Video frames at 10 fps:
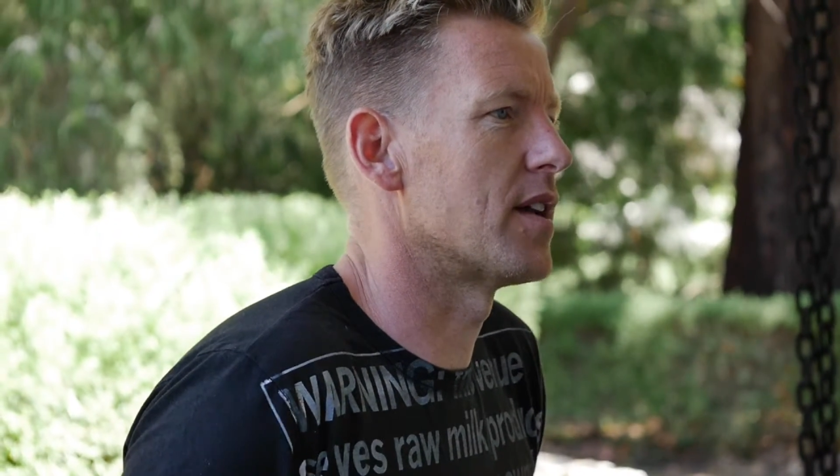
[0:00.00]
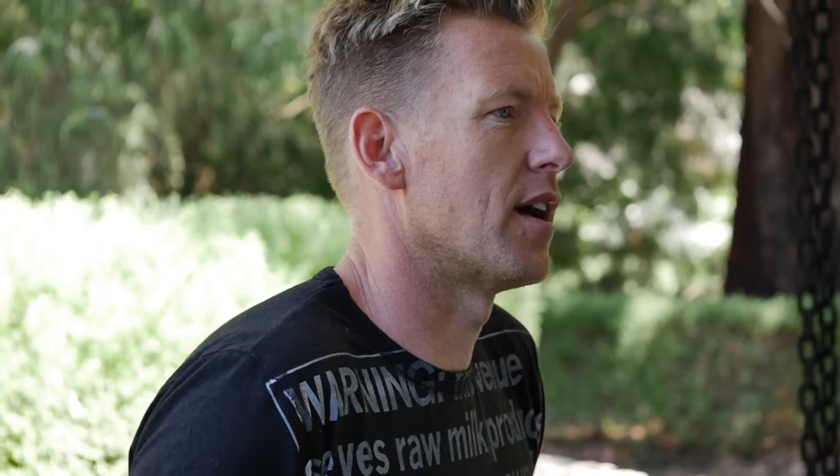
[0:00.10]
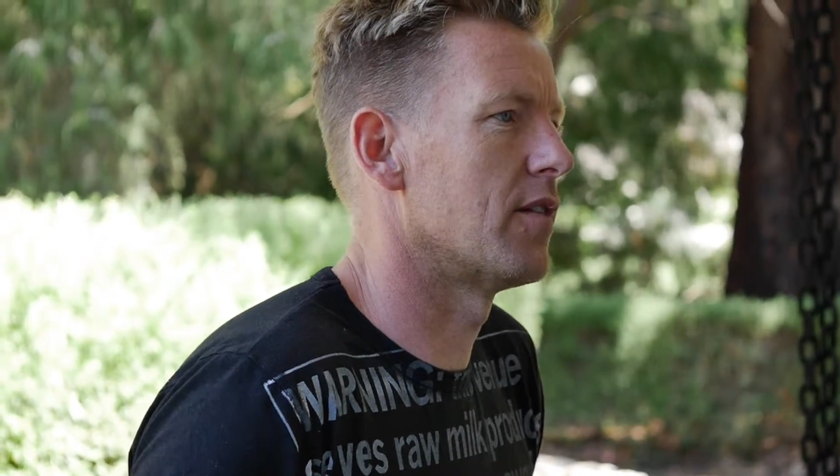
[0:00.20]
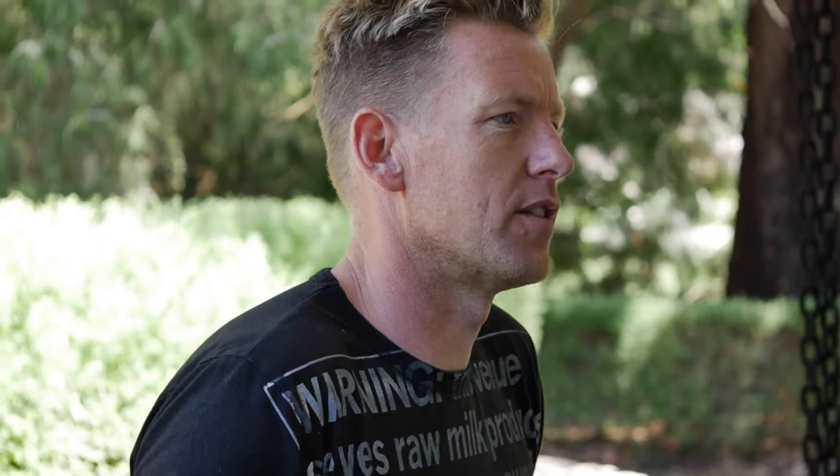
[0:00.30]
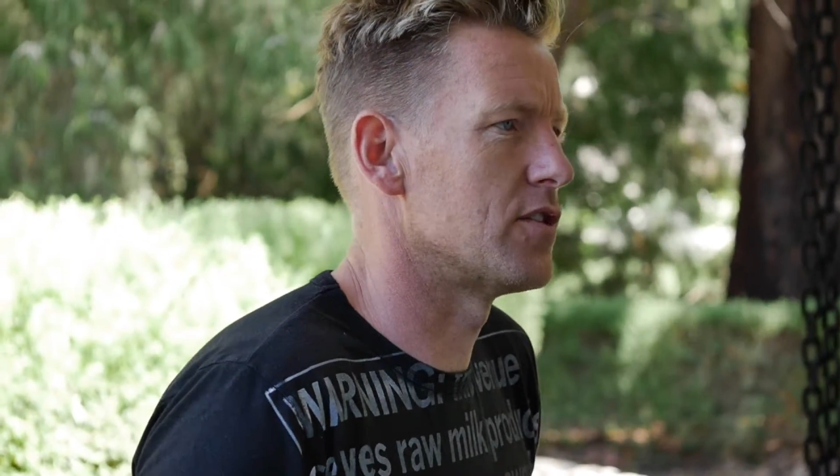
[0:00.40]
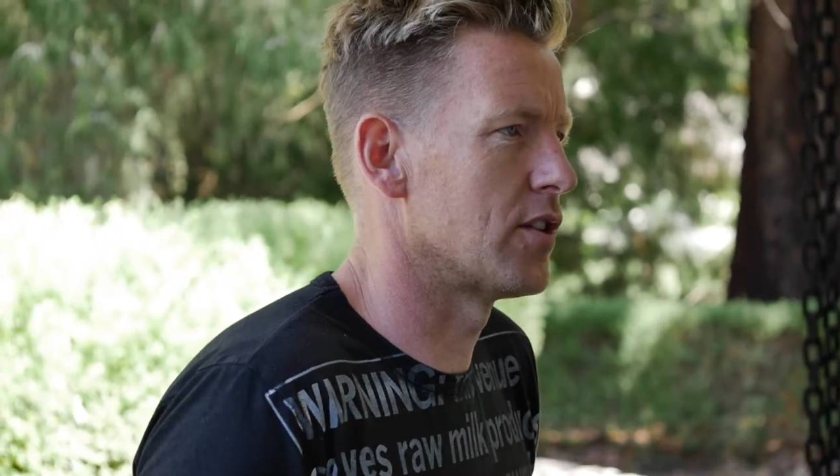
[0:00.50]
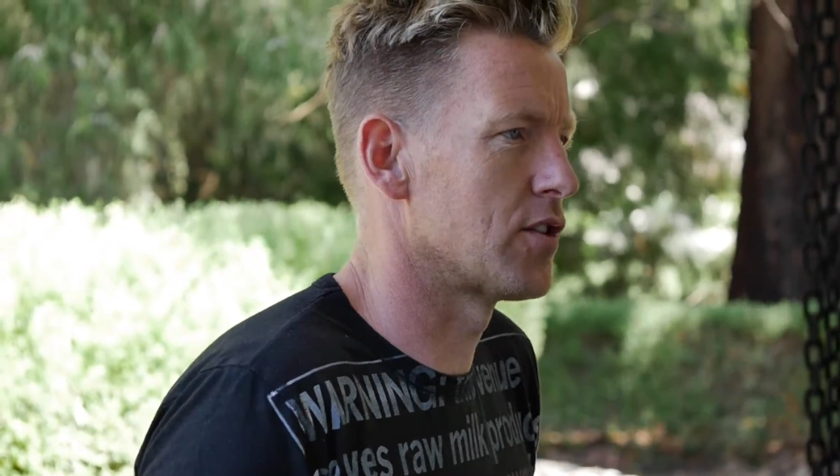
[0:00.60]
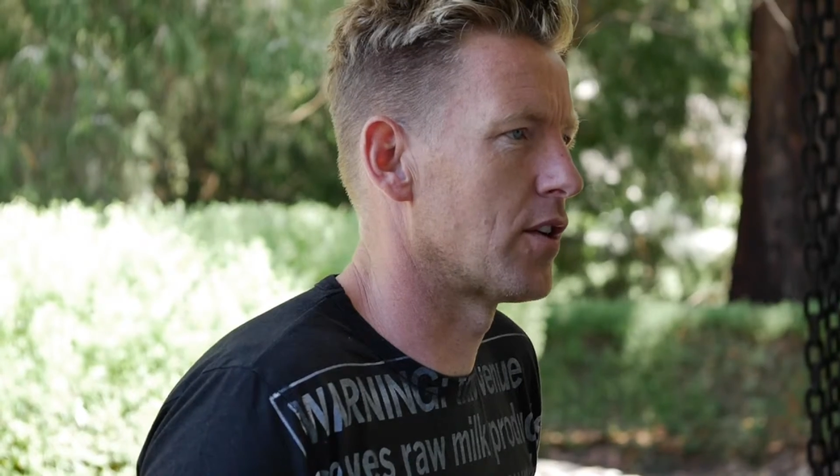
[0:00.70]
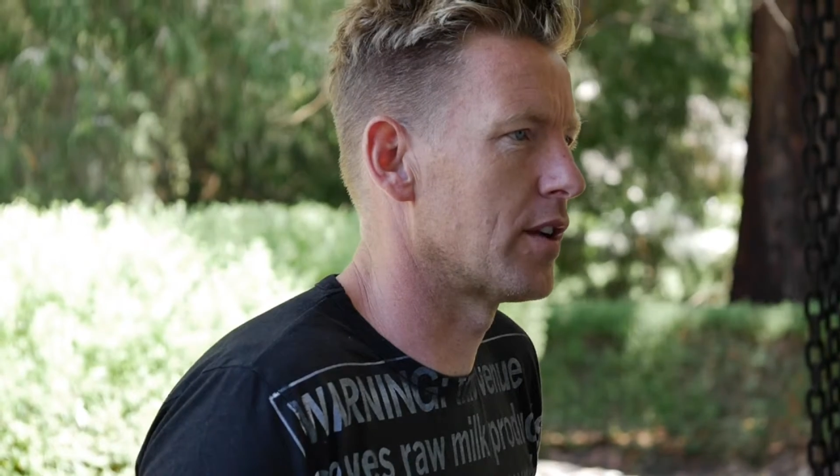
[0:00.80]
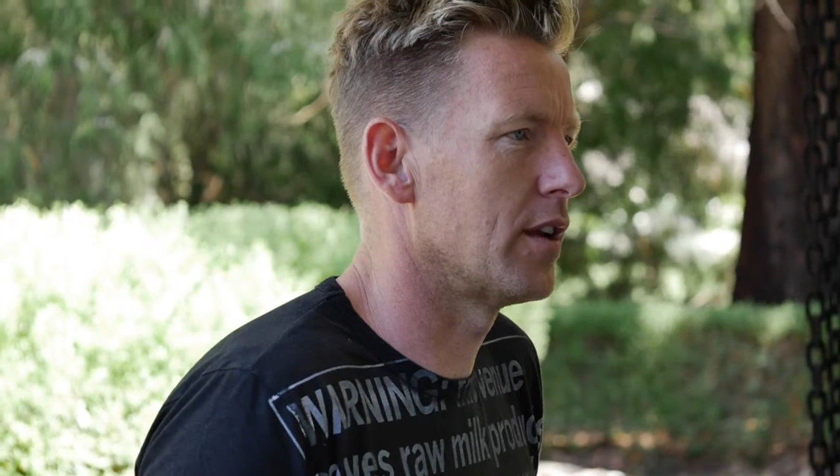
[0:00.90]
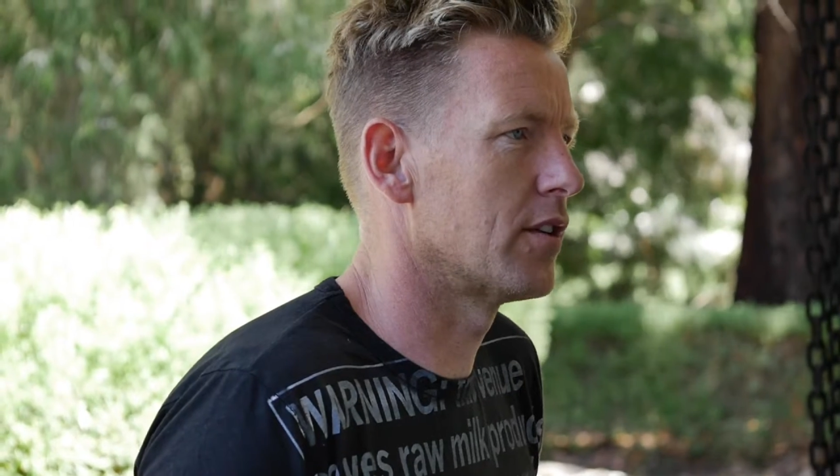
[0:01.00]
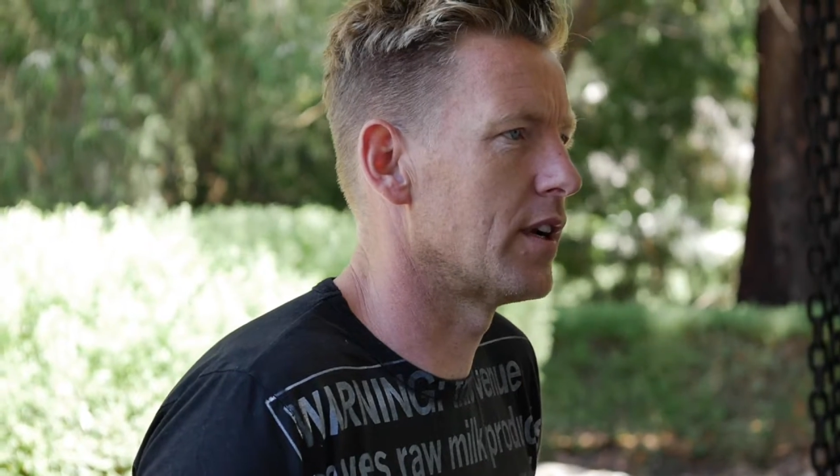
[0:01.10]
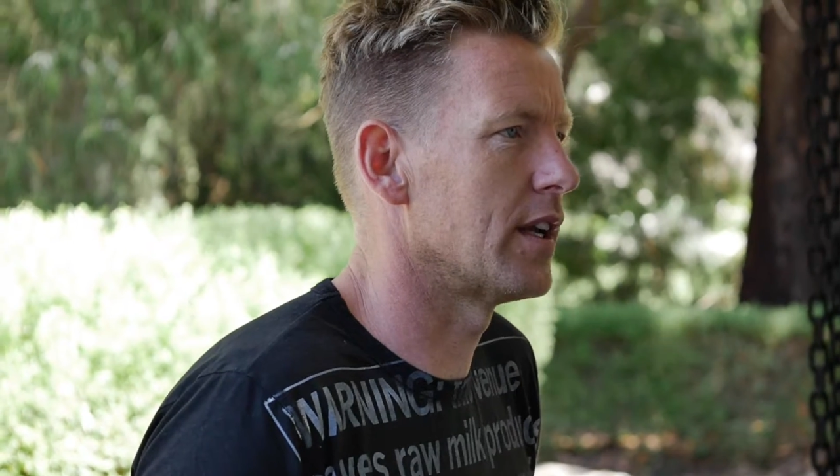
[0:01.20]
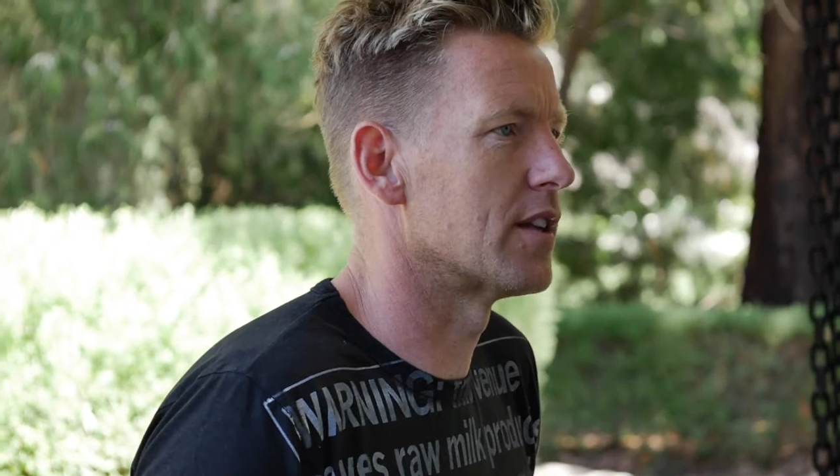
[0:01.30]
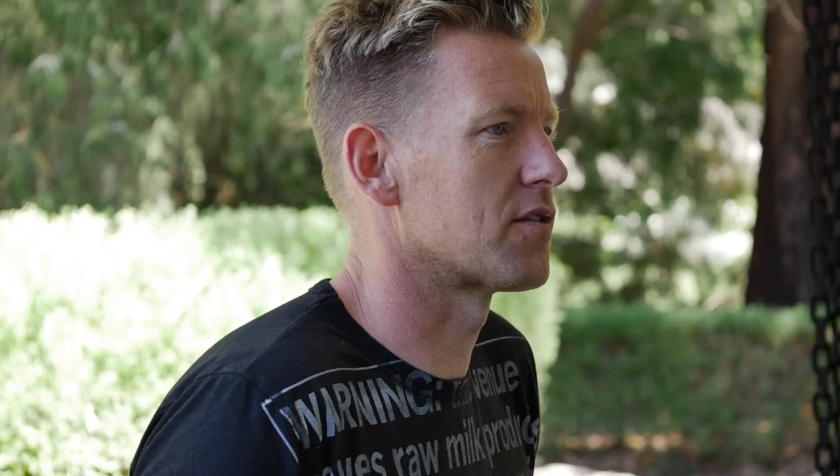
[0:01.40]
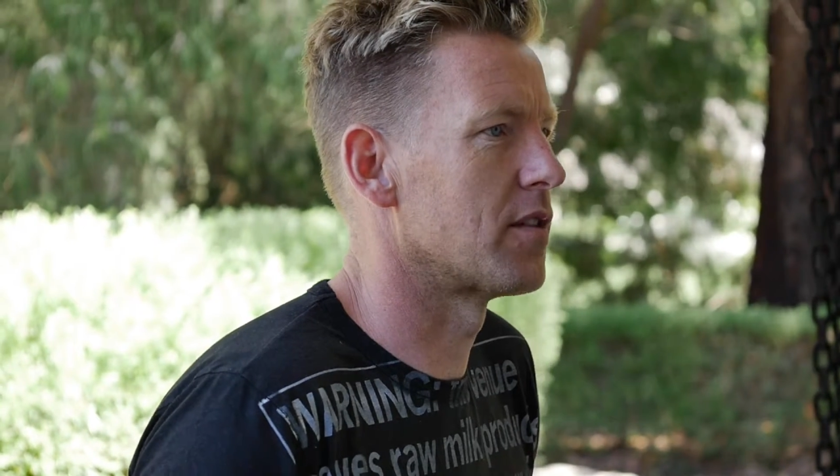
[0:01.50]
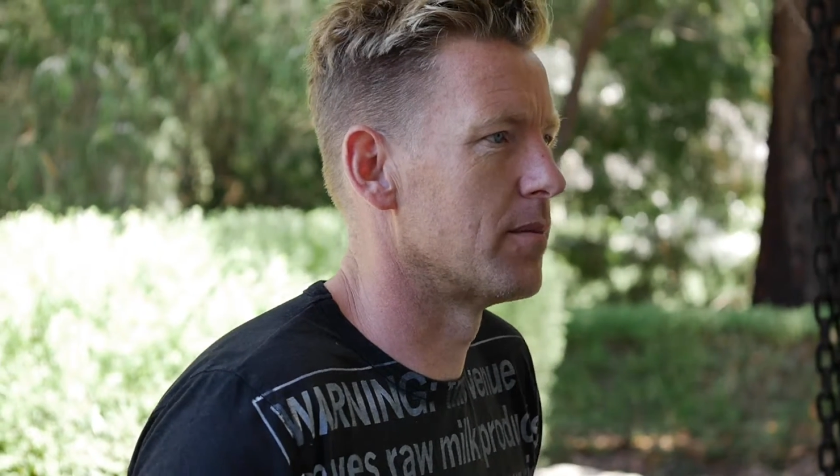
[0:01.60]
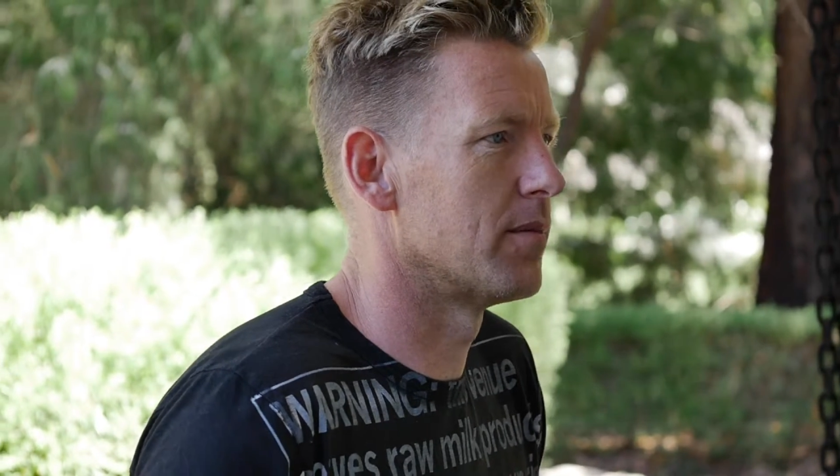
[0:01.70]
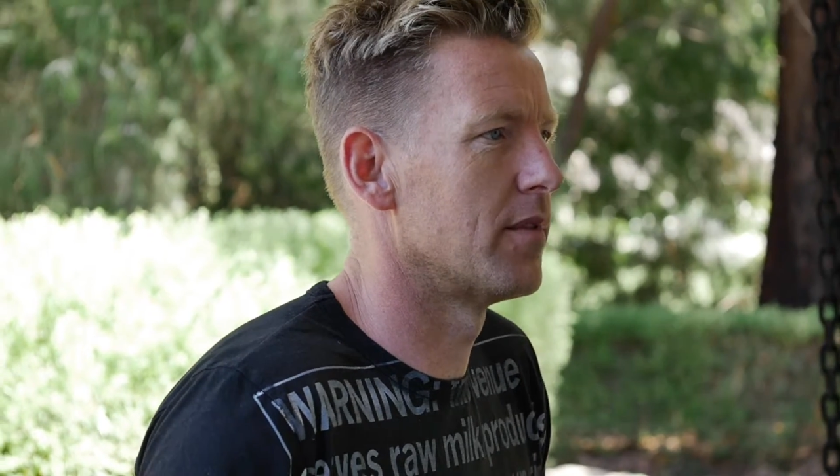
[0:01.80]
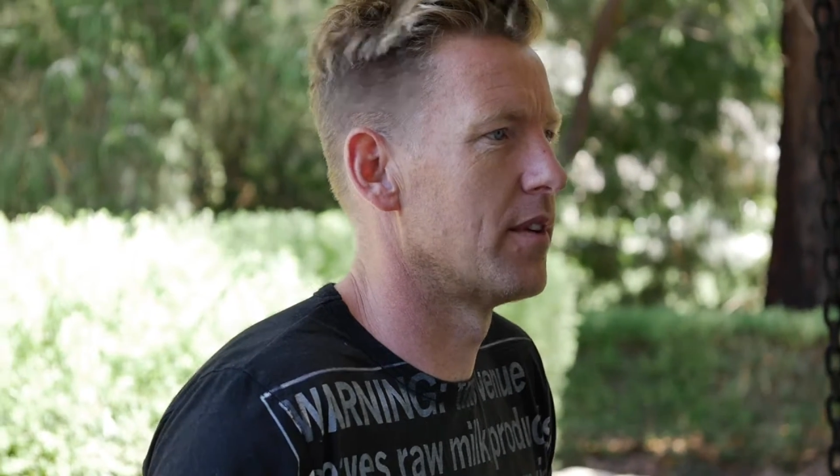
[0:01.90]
to have these exotic ingredients from